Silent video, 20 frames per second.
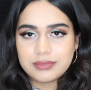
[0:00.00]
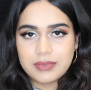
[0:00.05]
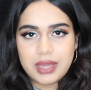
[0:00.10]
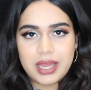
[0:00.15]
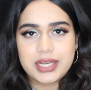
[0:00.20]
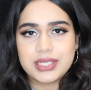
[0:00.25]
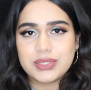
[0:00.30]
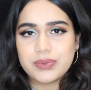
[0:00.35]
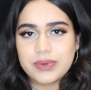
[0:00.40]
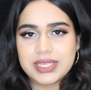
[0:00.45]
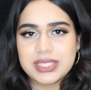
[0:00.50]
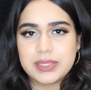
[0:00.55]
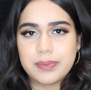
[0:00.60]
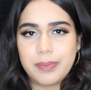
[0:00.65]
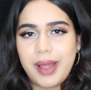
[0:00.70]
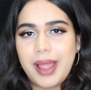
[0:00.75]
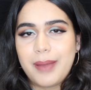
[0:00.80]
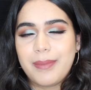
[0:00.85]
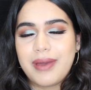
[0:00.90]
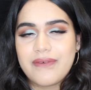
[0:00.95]
I just wanted to
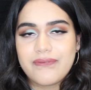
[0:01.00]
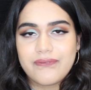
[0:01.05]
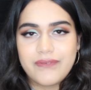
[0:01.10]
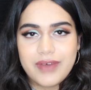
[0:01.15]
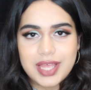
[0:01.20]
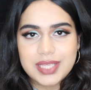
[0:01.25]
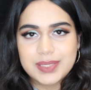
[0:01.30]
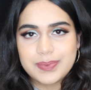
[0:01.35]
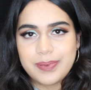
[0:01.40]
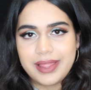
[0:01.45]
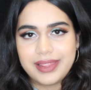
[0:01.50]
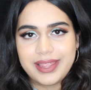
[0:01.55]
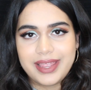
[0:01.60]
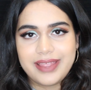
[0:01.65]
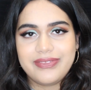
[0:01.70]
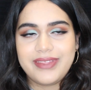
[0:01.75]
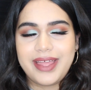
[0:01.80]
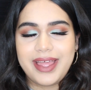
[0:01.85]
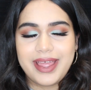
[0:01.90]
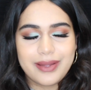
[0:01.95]
buy my first palette,
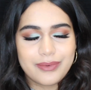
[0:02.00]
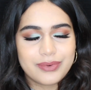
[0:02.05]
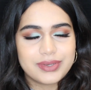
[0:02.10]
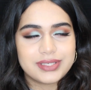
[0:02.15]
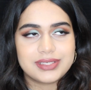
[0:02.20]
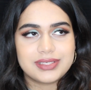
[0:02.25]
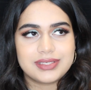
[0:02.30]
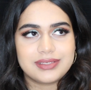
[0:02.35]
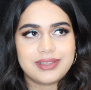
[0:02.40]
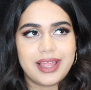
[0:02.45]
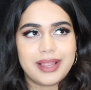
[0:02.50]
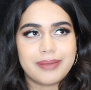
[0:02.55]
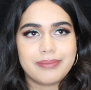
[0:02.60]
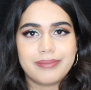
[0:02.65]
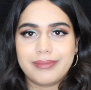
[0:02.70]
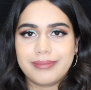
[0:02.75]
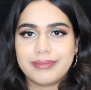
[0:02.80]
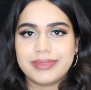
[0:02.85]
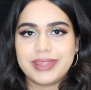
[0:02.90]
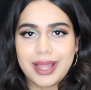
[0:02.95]
and that was
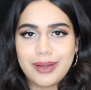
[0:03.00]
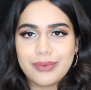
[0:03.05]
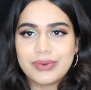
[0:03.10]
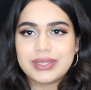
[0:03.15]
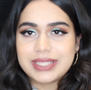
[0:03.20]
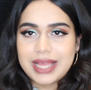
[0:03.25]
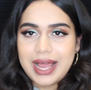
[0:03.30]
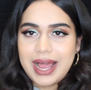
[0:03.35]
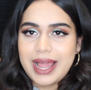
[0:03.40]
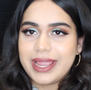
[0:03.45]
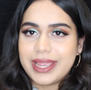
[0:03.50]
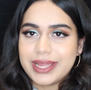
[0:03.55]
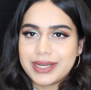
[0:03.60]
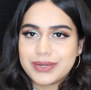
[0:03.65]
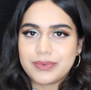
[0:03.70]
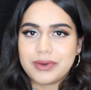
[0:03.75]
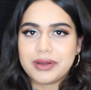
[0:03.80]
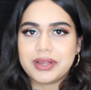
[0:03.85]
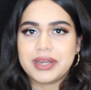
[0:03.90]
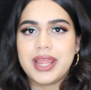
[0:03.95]
a
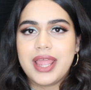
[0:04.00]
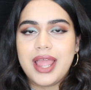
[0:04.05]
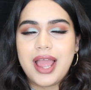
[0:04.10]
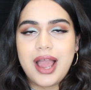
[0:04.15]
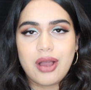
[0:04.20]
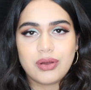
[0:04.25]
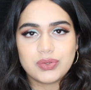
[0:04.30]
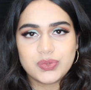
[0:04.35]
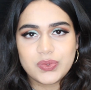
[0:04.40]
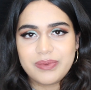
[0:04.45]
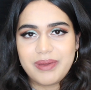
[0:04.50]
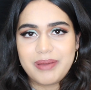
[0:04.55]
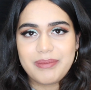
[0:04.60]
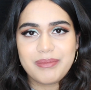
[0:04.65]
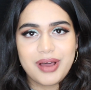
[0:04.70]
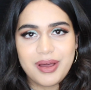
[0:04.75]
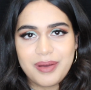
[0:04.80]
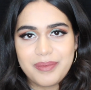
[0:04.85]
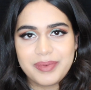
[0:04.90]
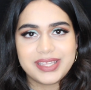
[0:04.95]
high-end one. I was with my
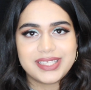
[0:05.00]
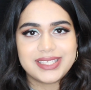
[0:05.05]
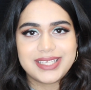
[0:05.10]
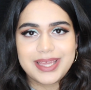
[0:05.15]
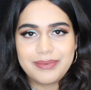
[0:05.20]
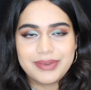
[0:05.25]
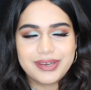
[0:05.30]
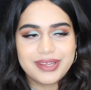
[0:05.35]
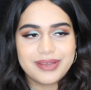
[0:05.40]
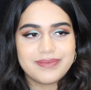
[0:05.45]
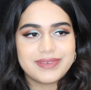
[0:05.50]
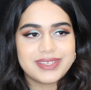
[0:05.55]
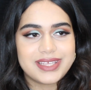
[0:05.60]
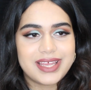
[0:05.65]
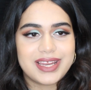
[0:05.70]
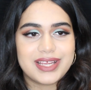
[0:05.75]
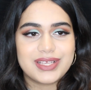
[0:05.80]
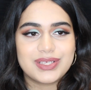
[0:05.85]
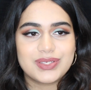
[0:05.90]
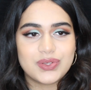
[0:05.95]
mom in Debenhams and
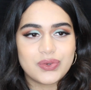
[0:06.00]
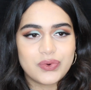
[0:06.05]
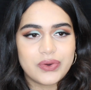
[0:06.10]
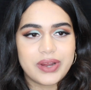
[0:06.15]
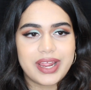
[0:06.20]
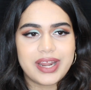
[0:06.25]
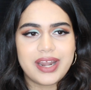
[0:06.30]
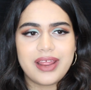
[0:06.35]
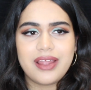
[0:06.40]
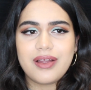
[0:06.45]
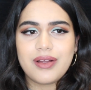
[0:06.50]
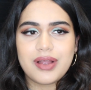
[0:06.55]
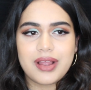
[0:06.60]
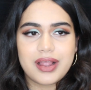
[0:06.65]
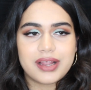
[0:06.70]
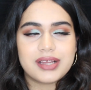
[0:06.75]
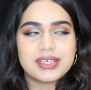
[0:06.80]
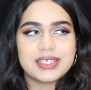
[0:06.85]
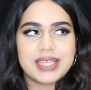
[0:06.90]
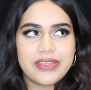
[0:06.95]
I saw it, and
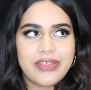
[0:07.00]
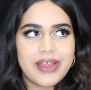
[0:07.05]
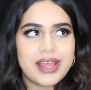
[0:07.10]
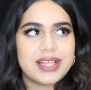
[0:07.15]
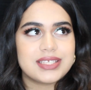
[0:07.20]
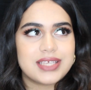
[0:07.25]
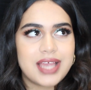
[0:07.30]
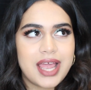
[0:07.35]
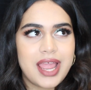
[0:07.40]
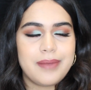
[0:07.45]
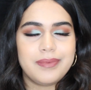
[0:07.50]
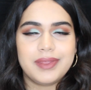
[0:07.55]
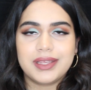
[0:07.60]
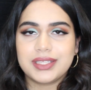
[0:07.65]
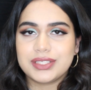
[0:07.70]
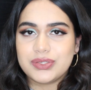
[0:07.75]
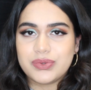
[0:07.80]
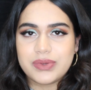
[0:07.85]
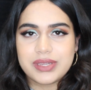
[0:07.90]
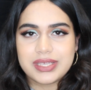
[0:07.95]
because at that time,
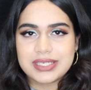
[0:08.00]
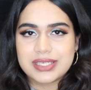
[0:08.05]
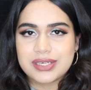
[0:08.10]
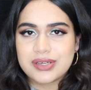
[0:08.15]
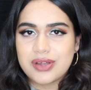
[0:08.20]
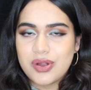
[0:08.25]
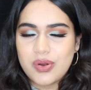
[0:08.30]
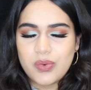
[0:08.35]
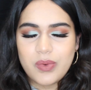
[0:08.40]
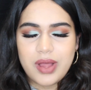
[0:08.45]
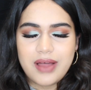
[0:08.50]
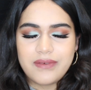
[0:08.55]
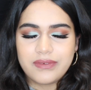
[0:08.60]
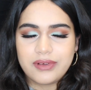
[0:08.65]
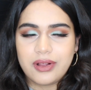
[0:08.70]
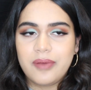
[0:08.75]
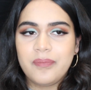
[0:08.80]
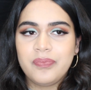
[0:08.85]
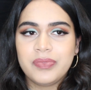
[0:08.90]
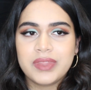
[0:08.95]
like 2 years ago or
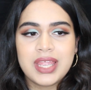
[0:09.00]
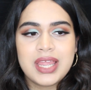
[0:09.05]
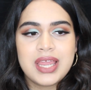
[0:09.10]
whatever,